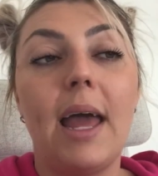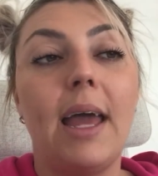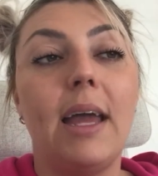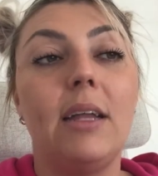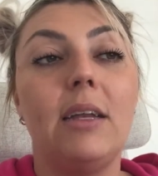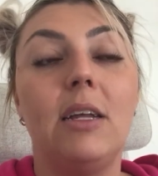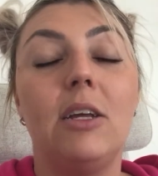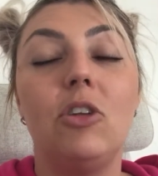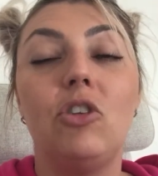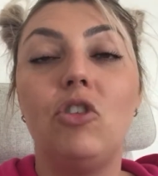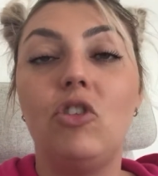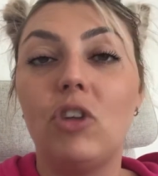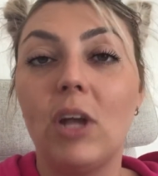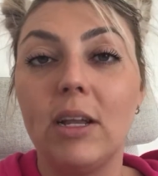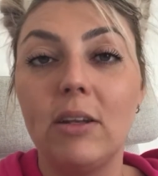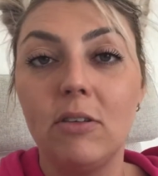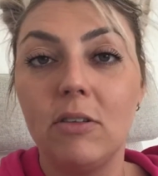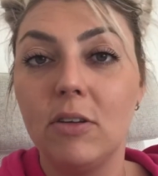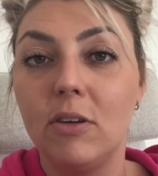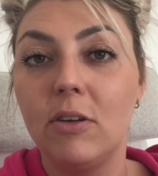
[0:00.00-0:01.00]
and
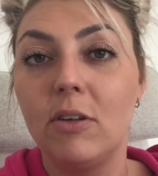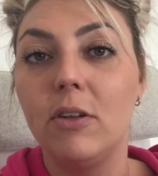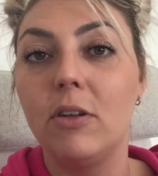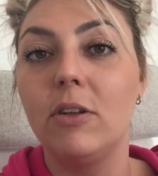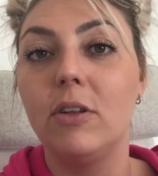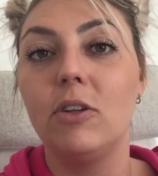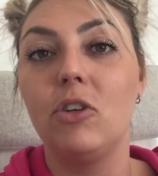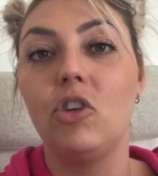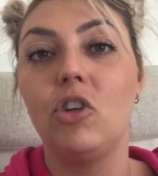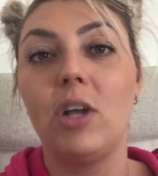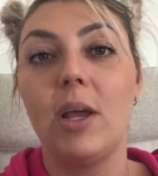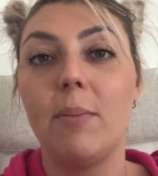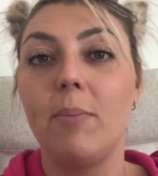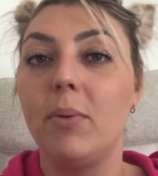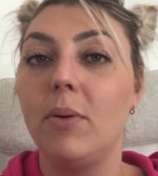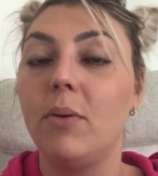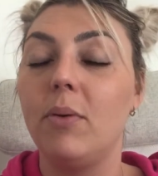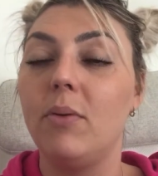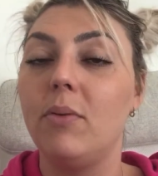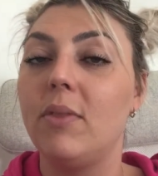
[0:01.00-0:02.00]
gentle
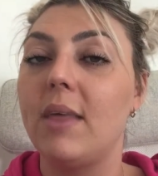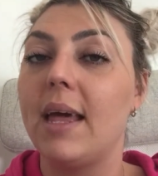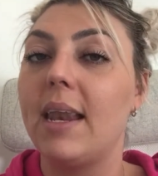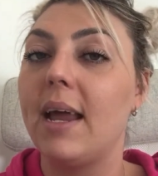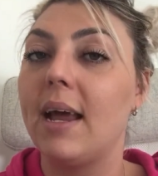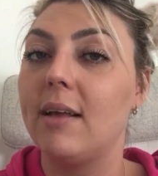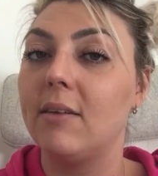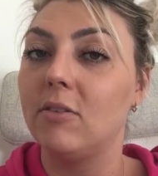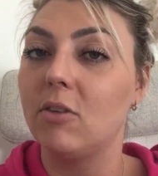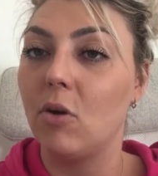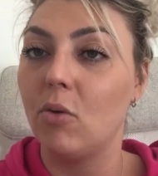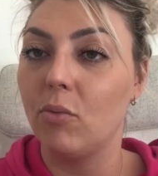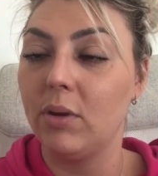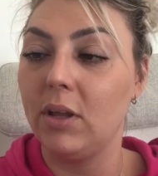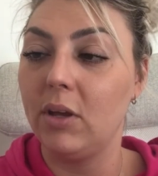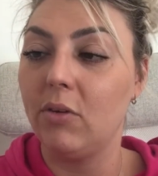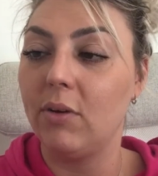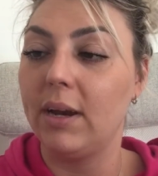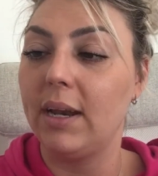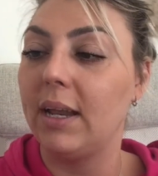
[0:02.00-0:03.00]
shampoo that has really
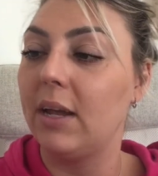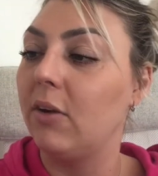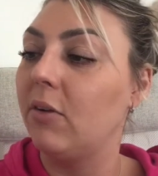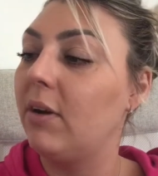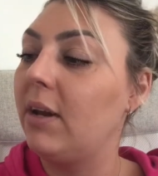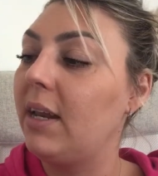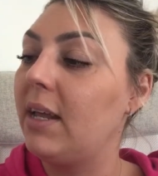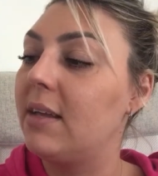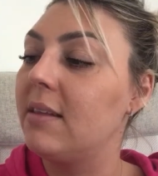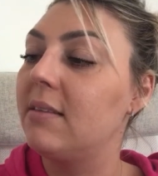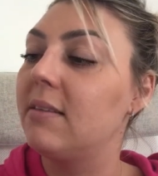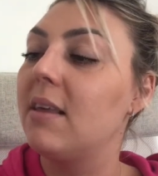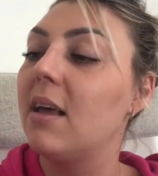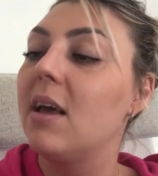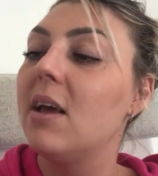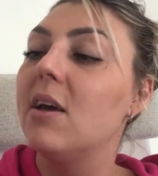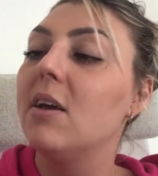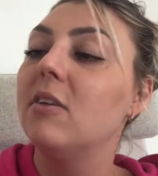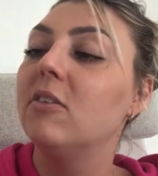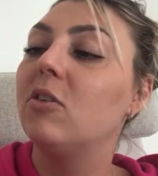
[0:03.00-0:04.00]
great ingredients.
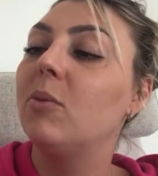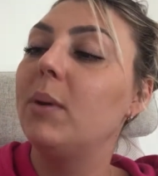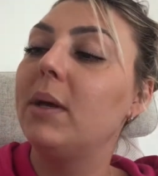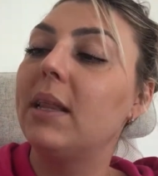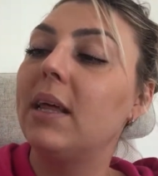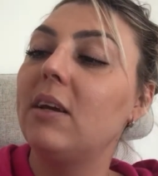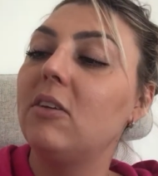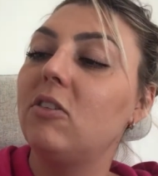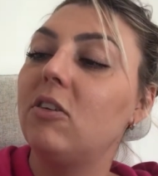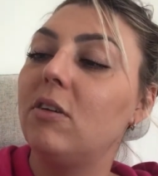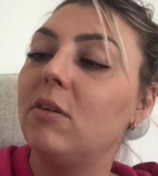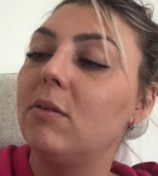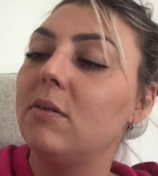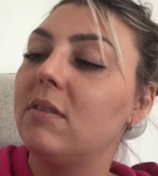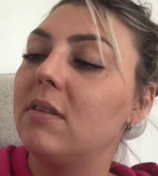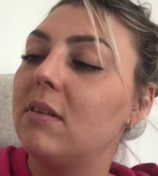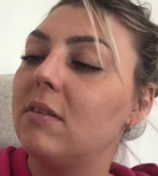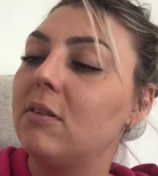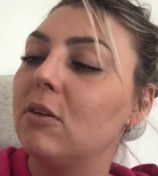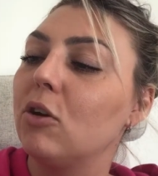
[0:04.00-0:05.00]
So we like to use
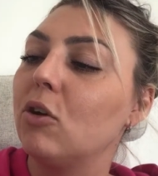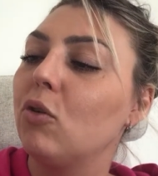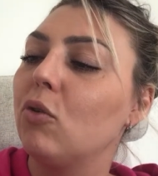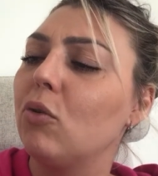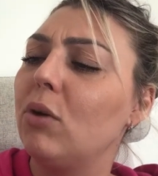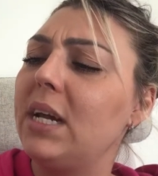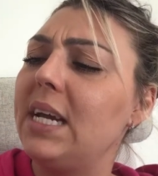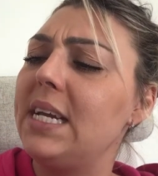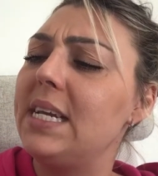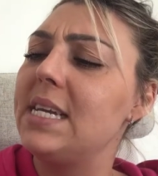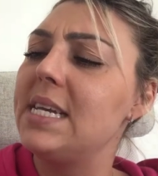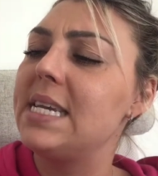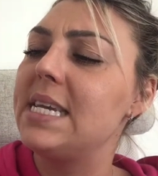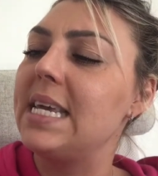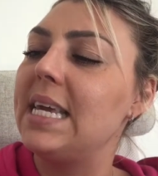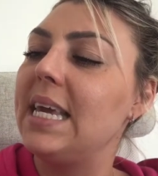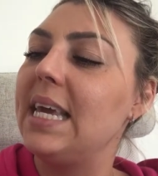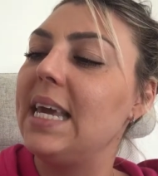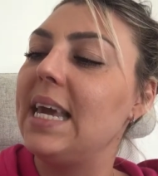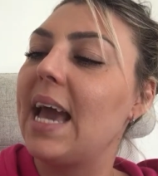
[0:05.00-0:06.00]
this green
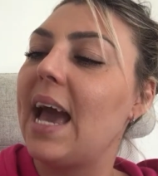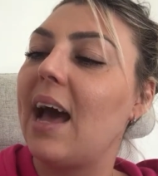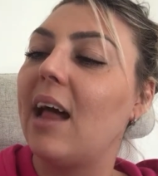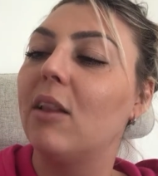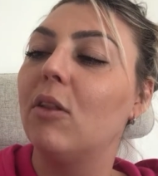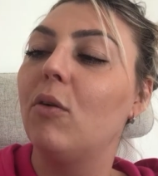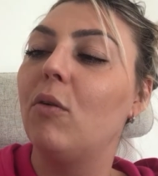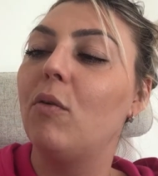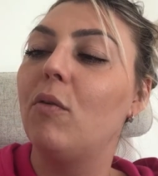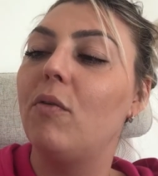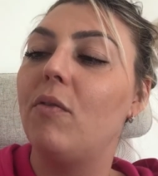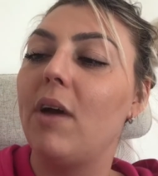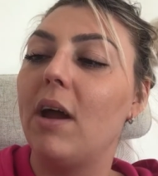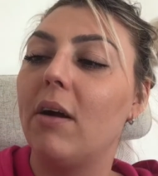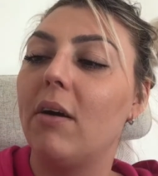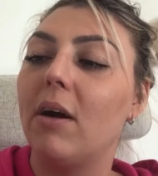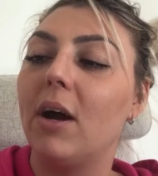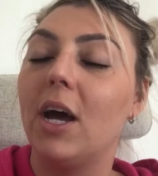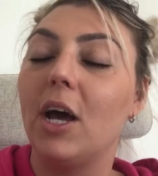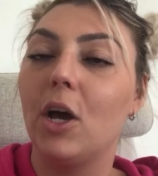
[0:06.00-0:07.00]
tea aloe
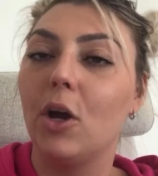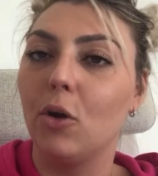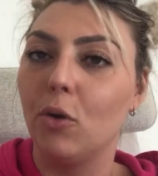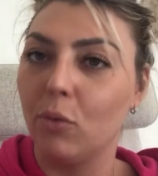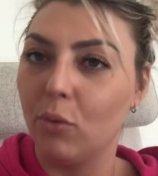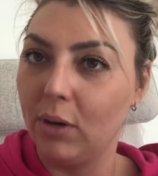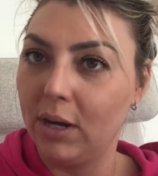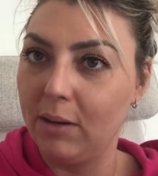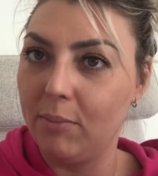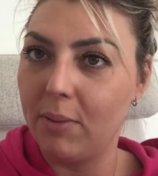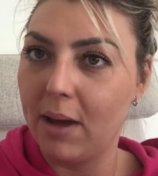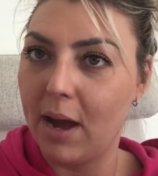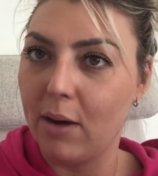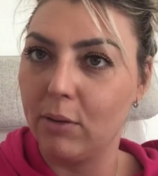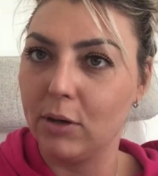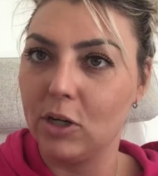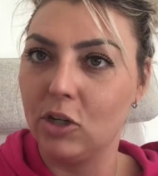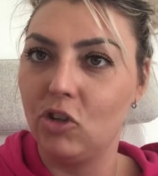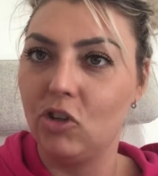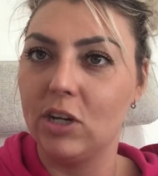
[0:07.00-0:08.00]
vera green
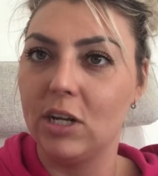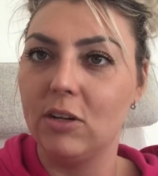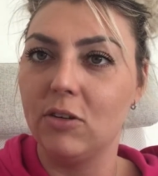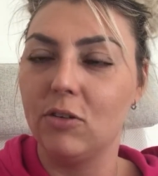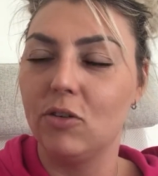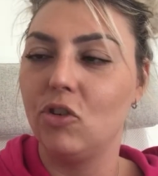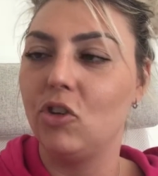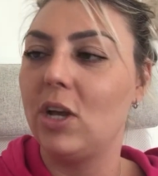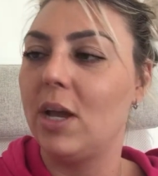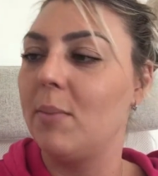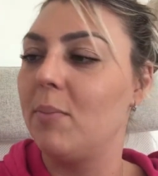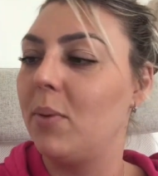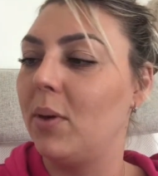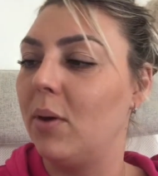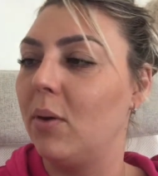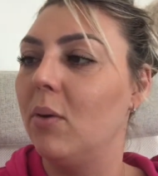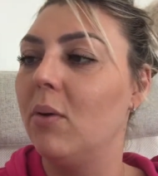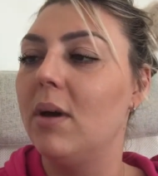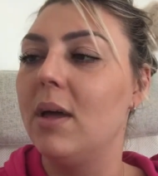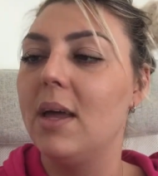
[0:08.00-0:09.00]
power gentle
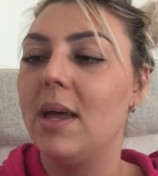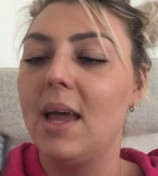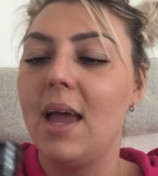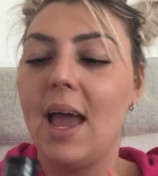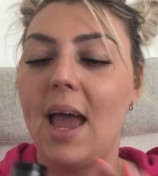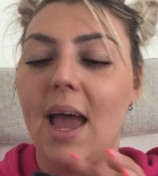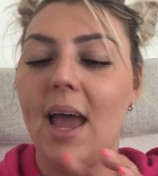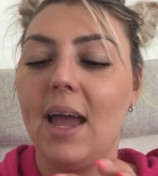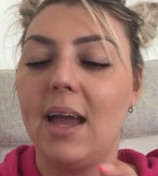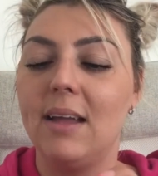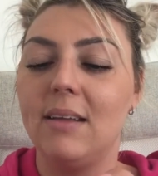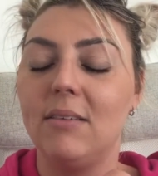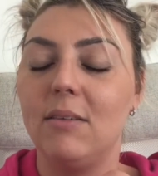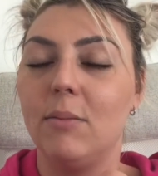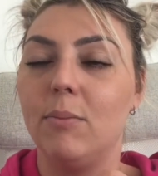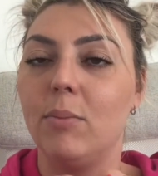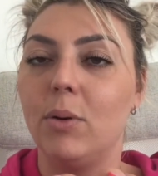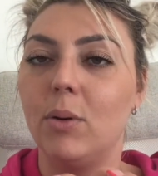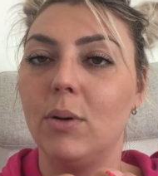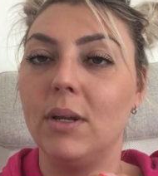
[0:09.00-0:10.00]
shampoo, and
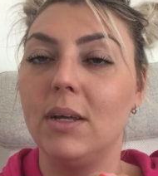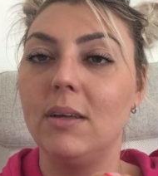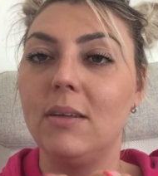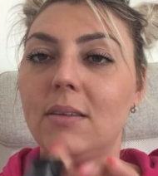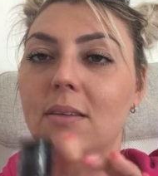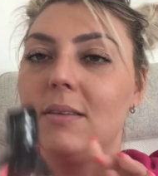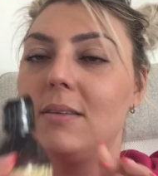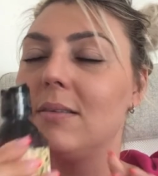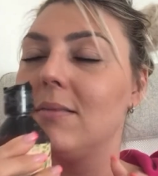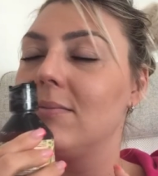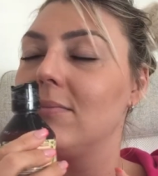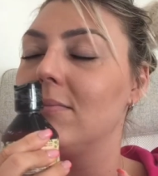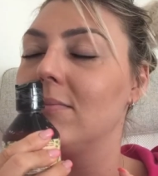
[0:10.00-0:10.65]
bonus,